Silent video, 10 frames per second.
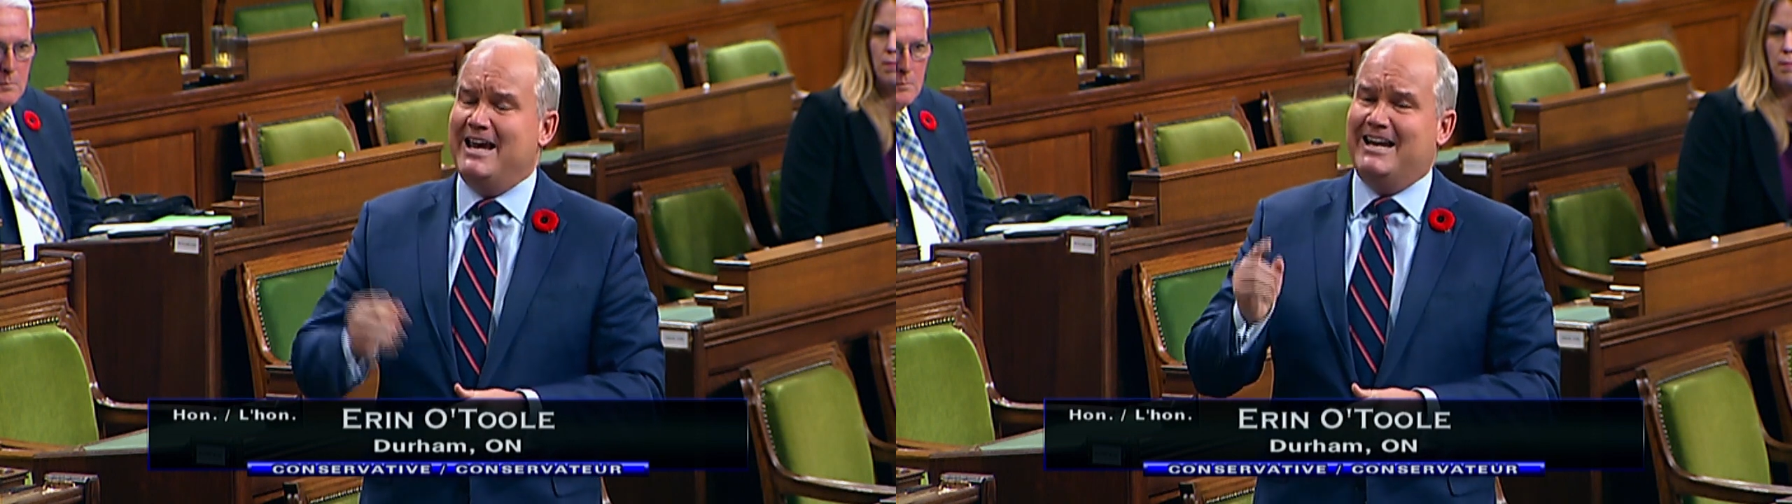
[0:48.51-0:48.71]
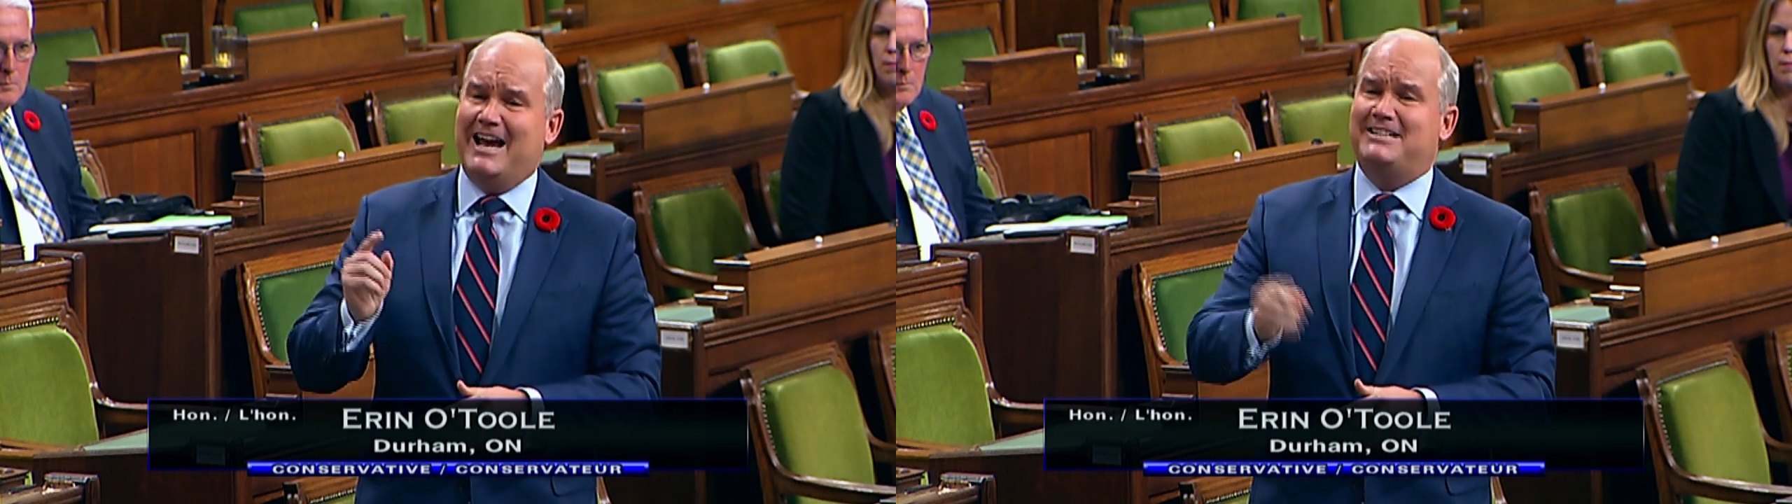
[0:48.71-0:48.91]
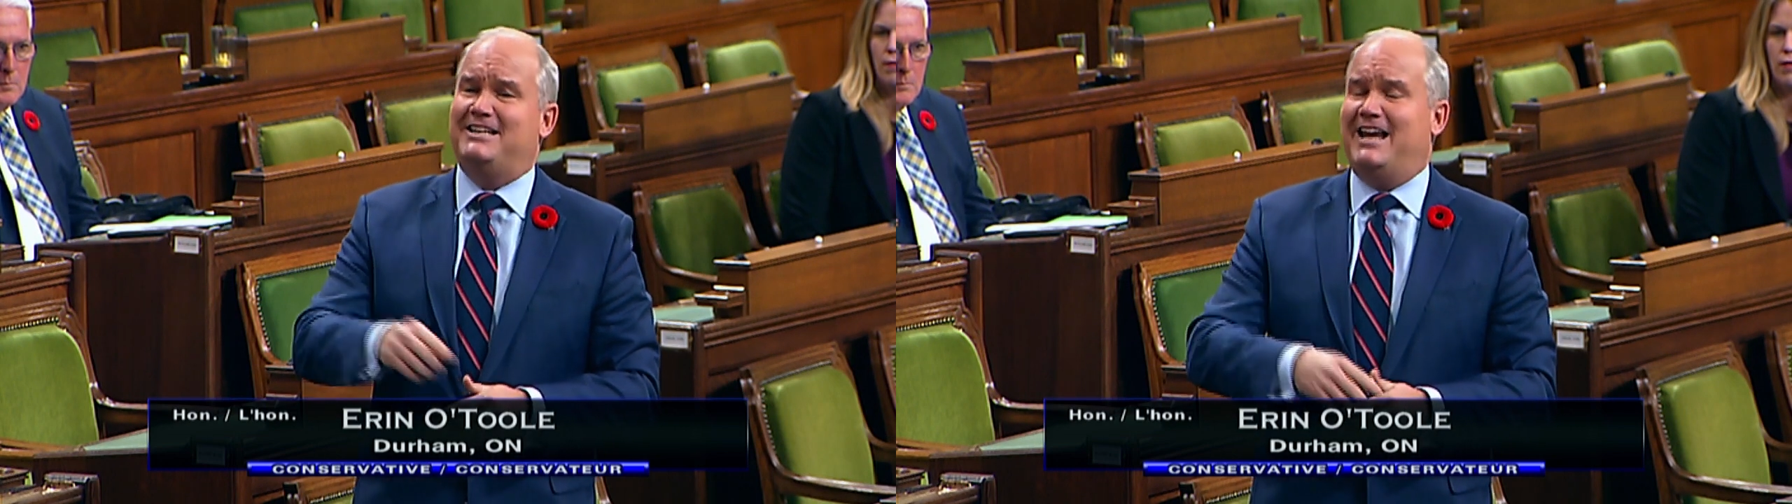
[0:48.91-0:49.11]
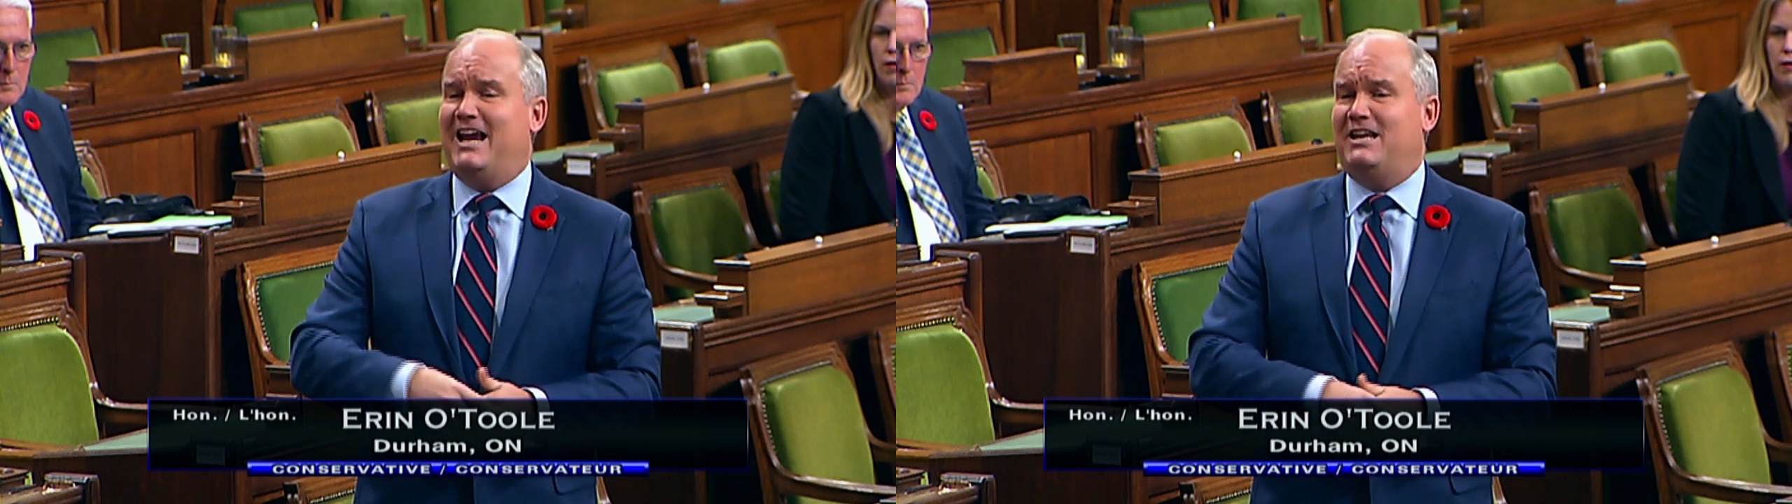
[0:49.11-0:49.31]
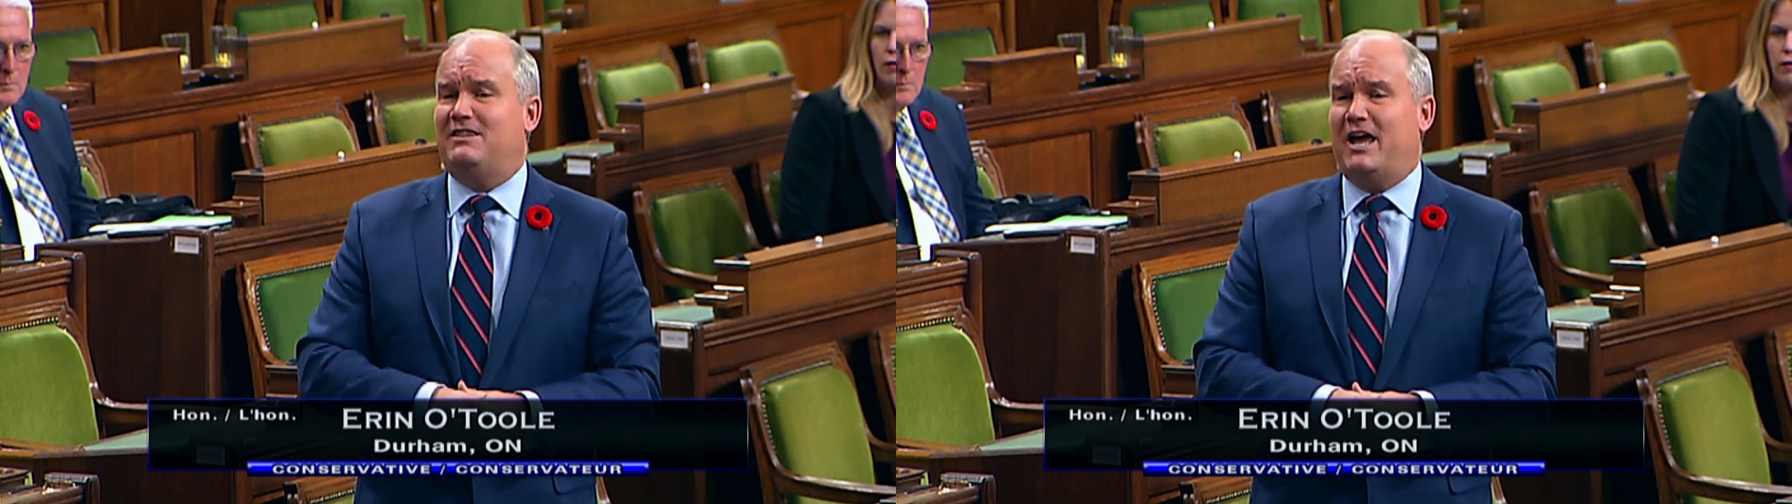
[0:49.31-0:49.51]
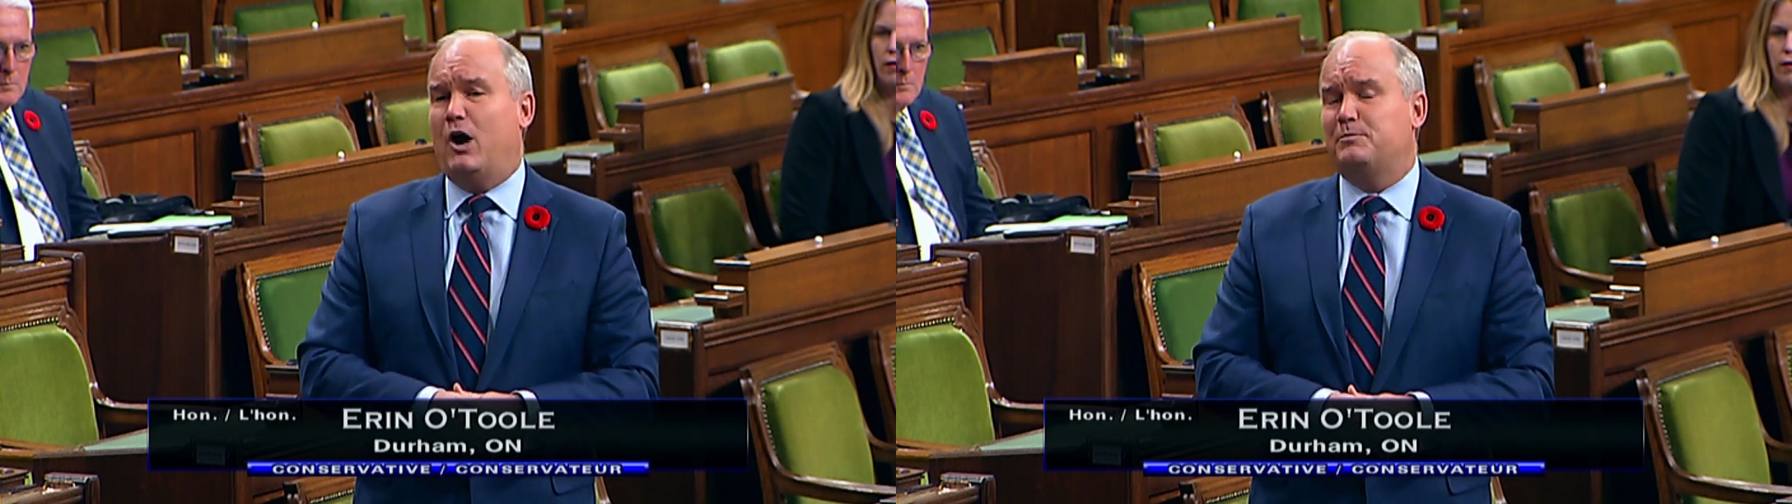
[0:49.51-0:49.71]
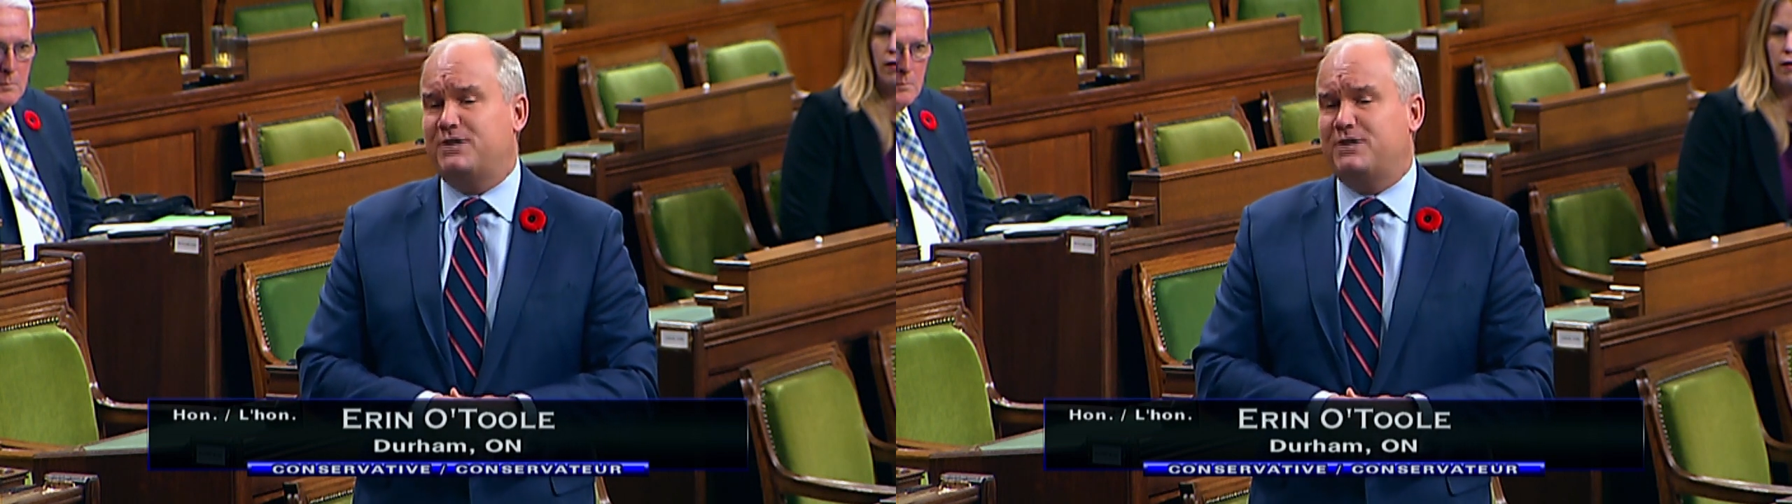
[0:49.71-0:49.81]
In 1980, they helped